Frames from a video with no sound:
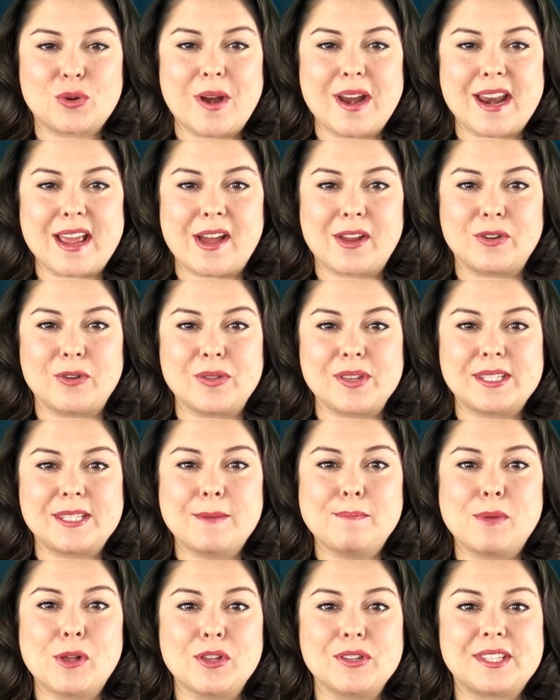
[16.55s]
trading under the
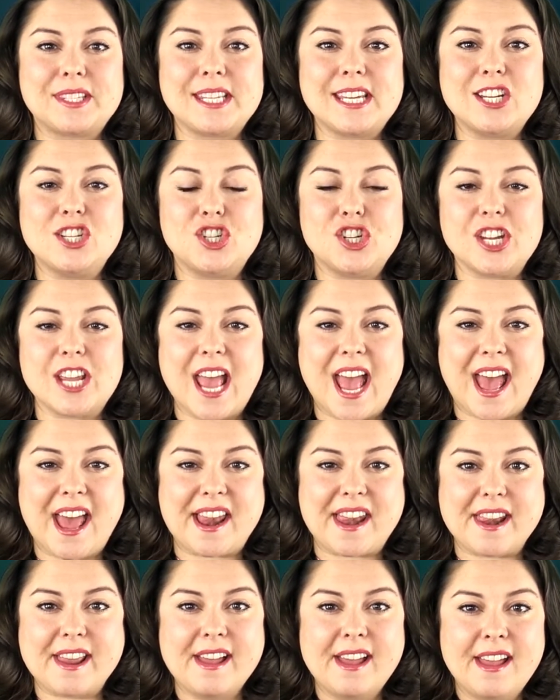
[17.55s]
symbol C G
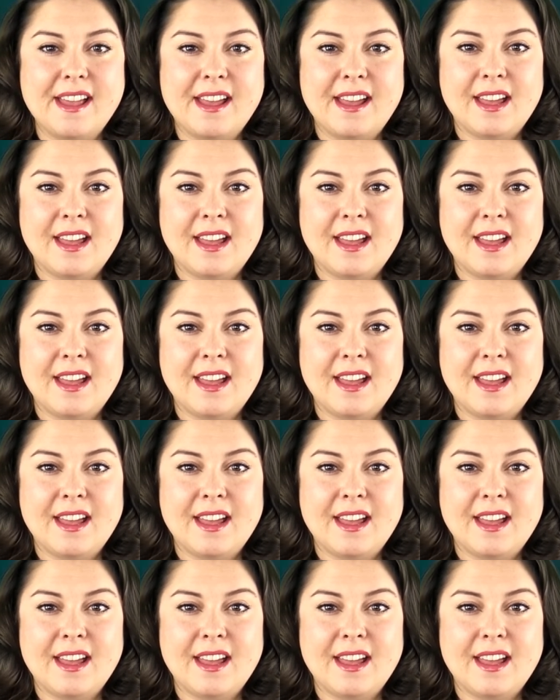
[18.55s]
N.